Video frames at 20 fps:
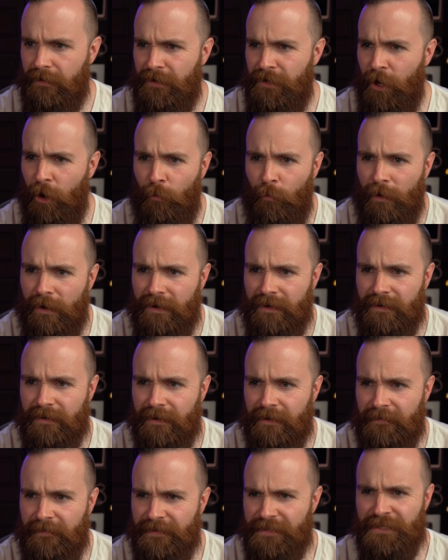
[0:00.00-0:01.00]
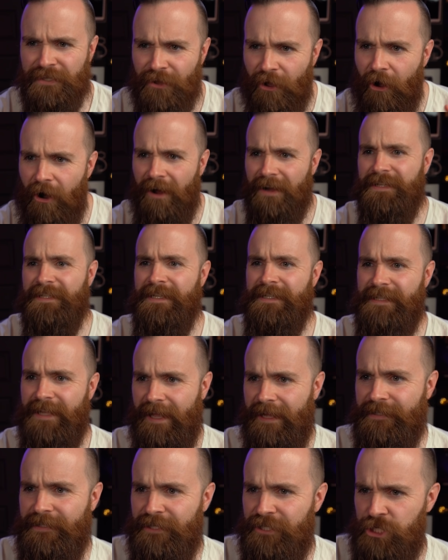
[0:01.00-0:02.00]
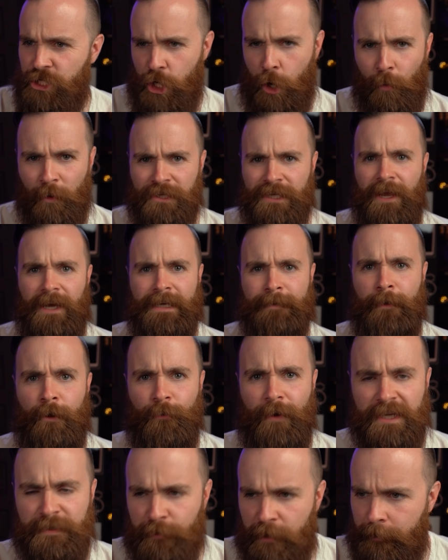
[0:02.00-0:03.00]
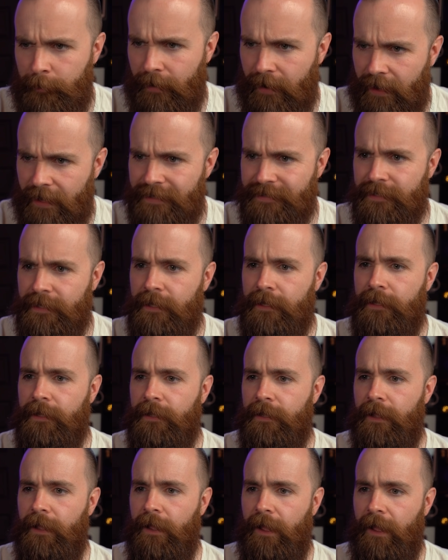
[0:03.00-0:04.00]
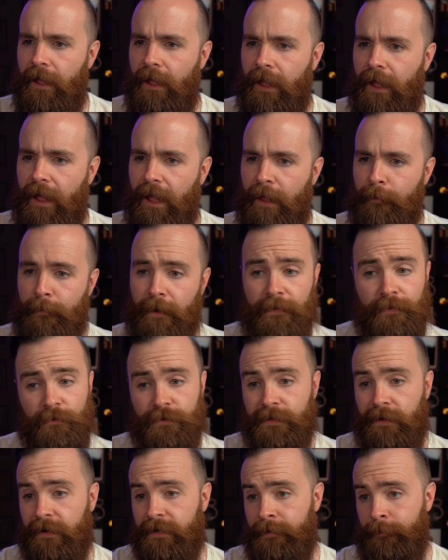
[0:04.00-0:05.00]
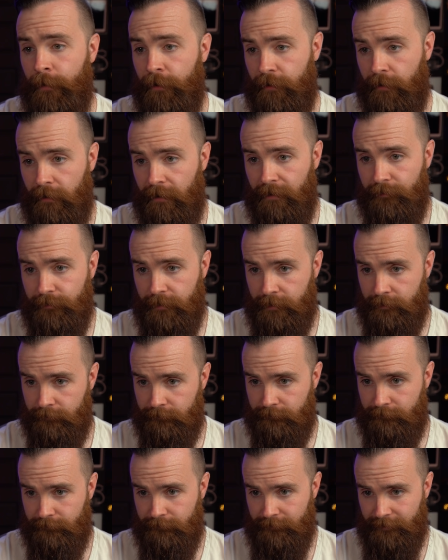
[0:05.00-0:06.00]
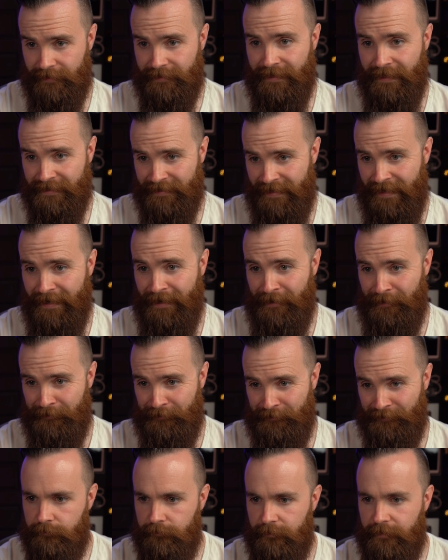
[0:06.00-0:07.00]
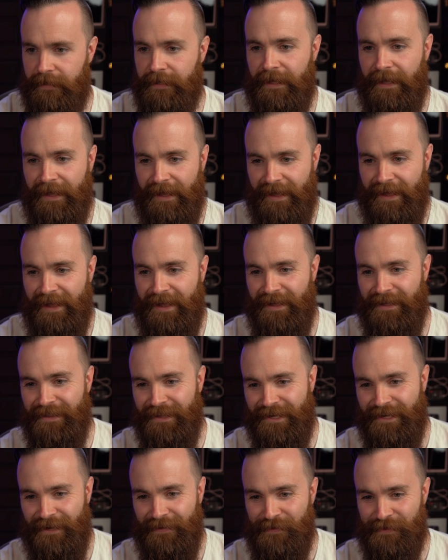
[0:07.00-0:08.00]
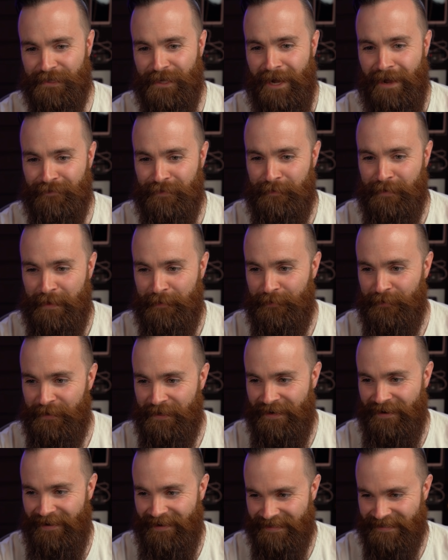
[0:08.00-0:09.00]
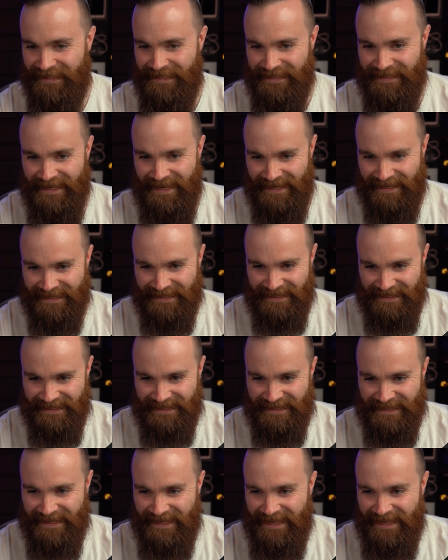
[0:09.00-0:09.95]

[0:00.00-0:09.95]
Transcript: No one? This is Austin, Texas. No one talking about Raspberry Pis. I bet they're talking about coffee. Let's test that out. Yeah, look at all those coffee people in Austin, Texas.